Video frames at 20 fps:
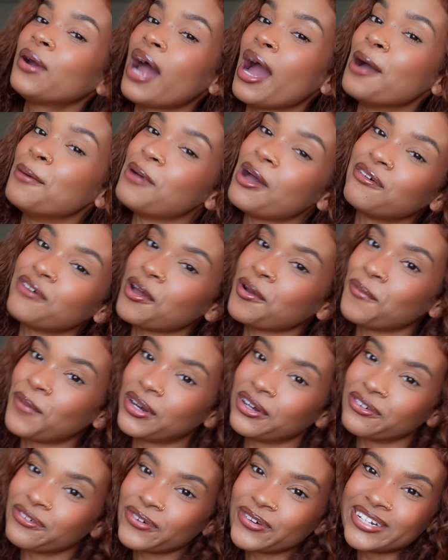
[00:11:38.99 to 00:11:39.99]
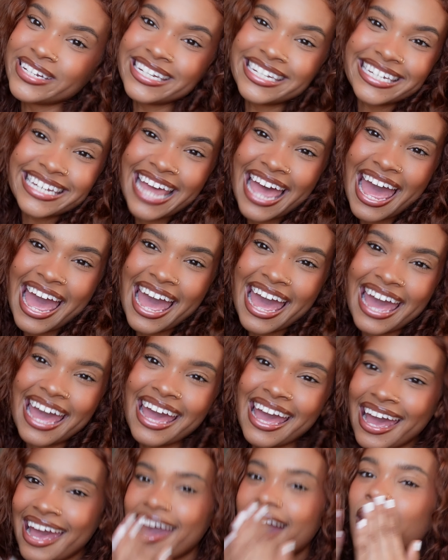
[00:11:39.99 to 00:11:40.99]
I hope you have a wonderful
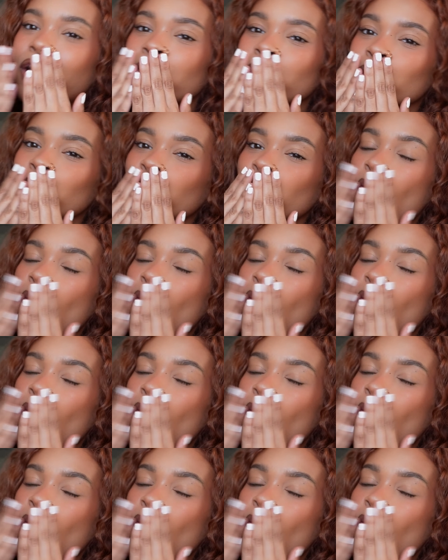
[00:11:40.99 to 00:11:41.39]
day.